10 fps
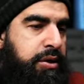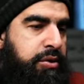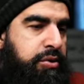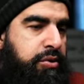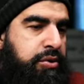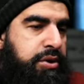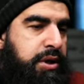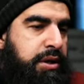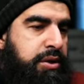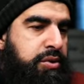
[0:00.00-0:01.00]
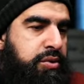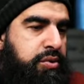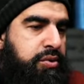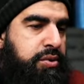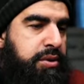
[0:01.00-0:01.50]
your thoughts on
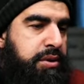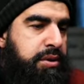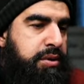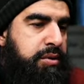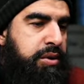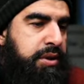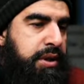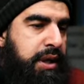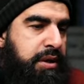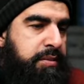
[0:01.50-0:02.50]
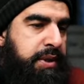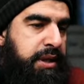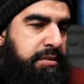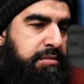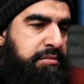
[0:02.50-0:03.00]
Durus Lughat al
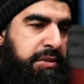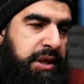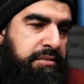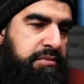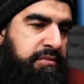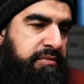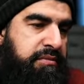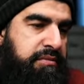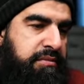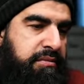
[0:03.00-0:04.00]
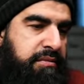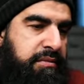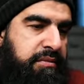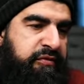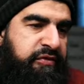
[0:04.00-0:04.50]
Arabiya. Yeah,
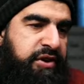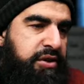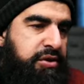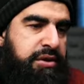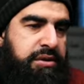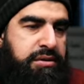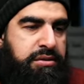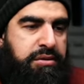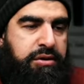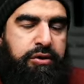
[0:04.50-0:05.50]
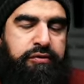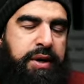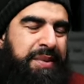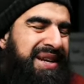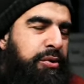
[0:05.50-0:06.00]
very good. Go for it.
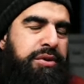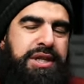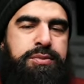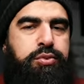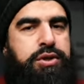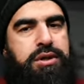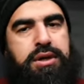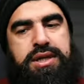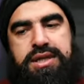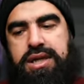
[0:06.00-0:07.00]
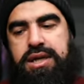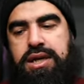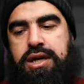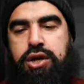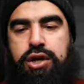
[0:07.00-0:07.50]
I mean, all these books, honestly,
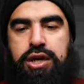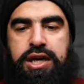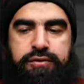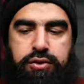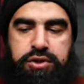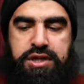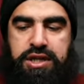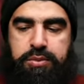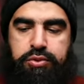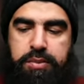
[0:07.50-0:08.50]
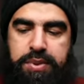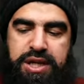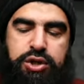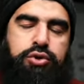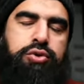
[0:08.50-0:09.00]
if you study it
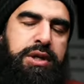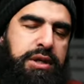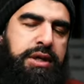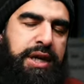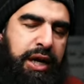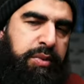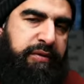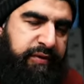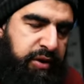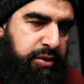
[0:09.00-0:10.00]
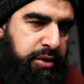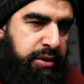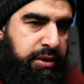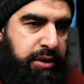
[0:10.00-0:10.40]
properly, you can learn Arabic very good.